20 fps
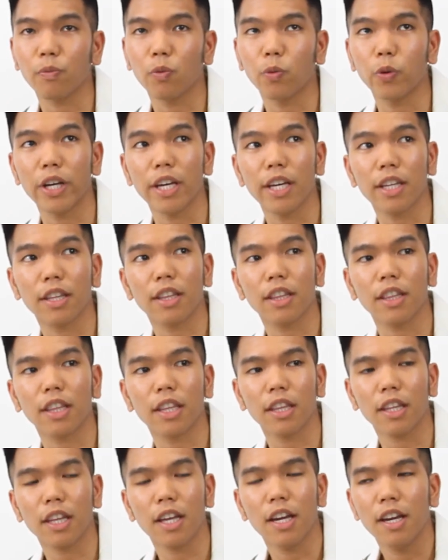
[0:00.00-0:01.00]
with
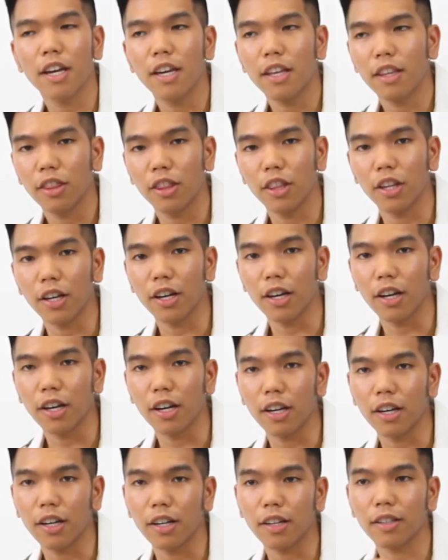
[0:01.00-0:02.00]
the
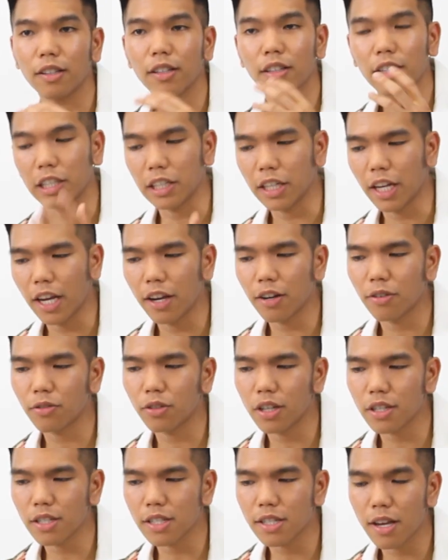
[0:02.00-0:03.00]
Linea
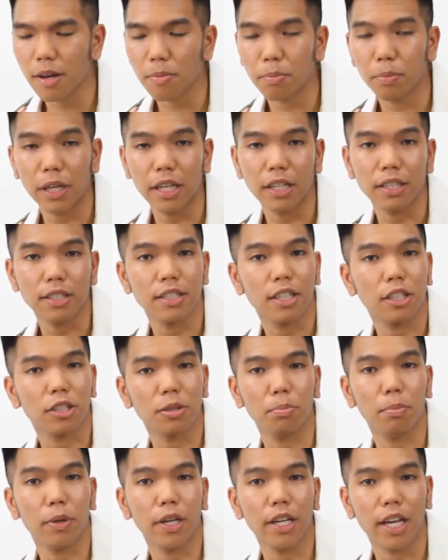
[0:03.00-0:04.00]
Rosa being such a
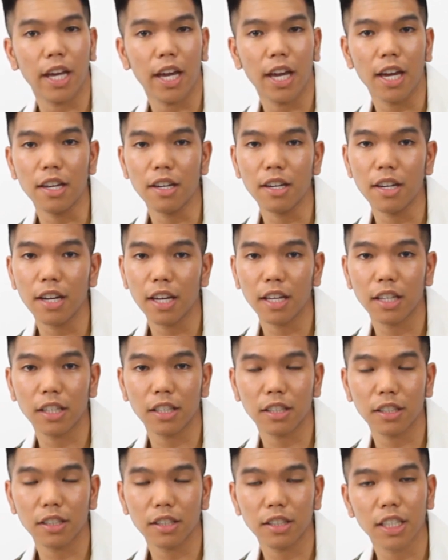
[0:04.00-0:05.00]
big hit in
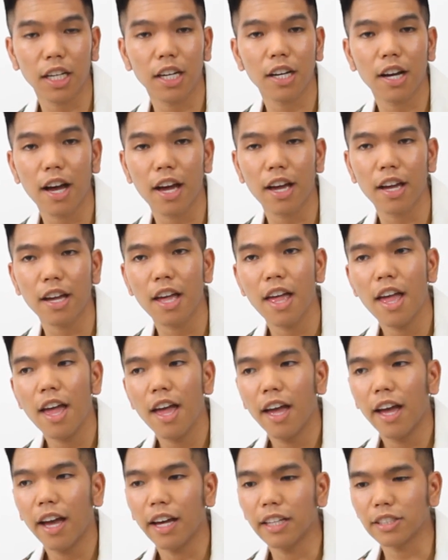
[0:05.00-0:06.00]
Shanghai,
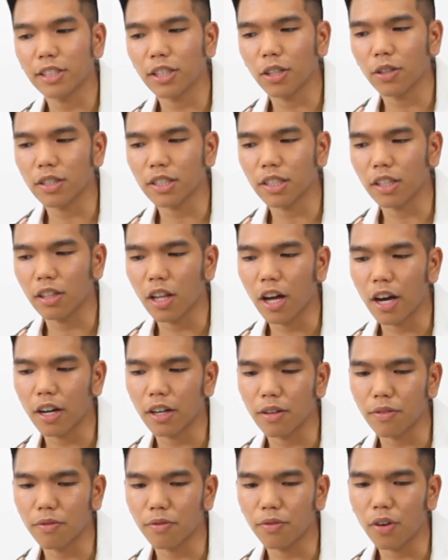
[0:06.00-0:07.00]
and so it's a lot
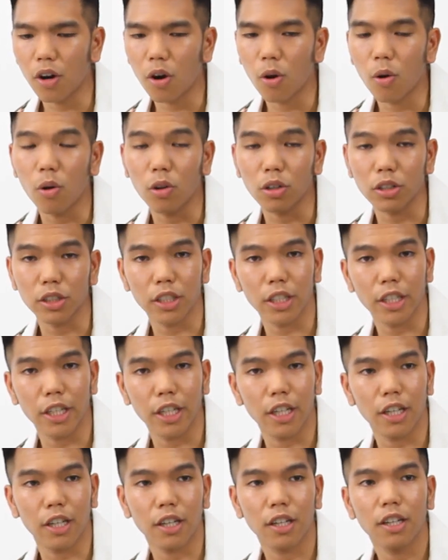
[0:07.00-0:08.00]
of
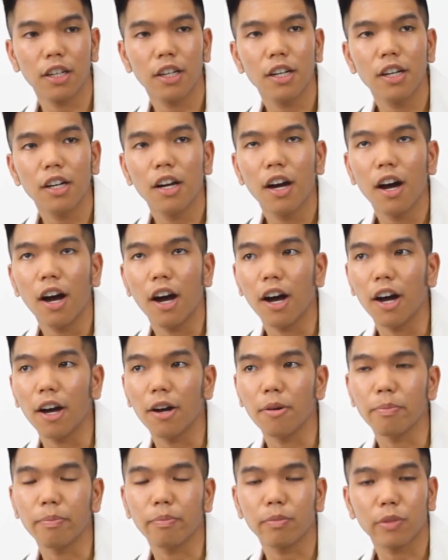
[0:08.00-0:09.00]
older
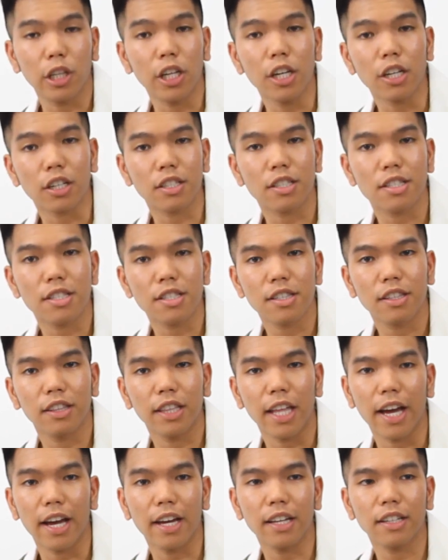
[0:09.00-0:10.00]
looks
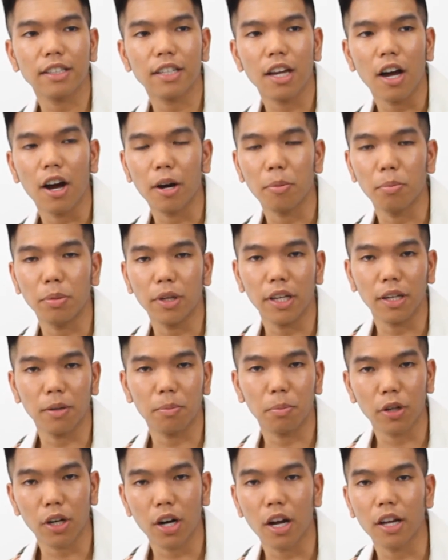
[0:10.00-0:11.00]
that are being
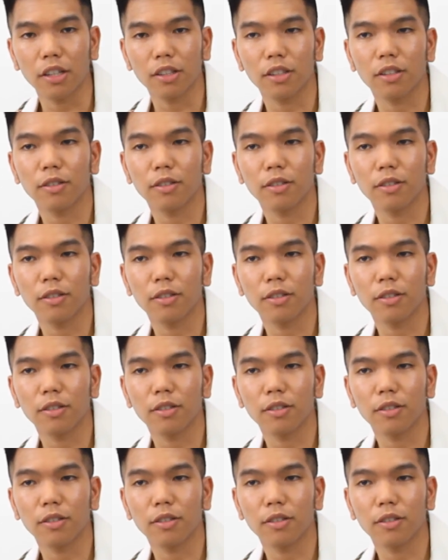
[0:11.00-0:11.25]
put on